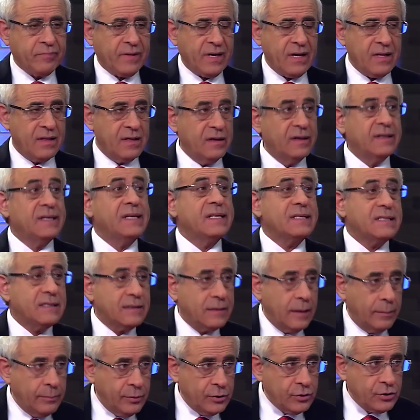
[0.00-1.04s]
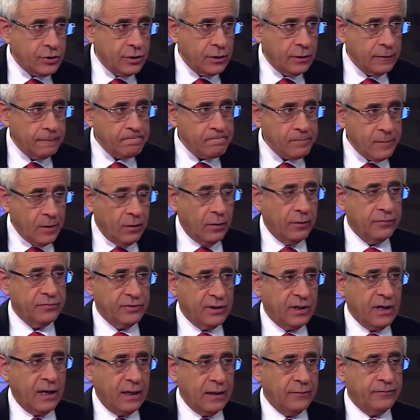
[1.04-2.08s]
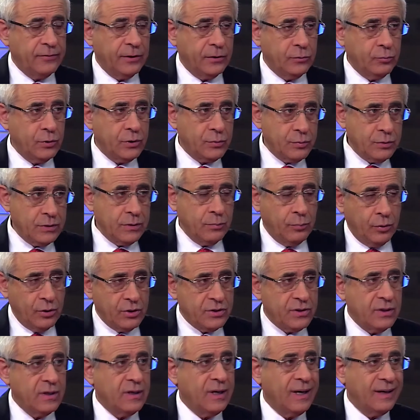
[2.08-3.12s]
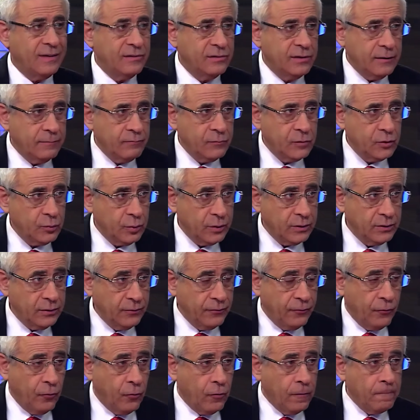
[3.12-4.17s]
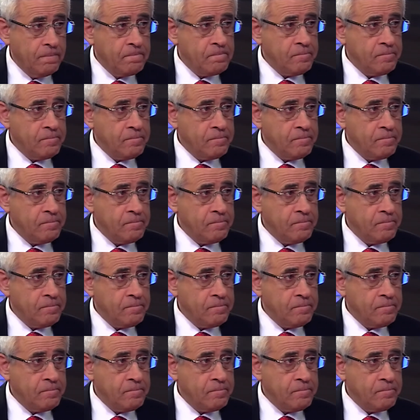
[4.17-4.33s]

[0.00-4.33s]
the re-establishing of the caliphate, which was abolished in 1924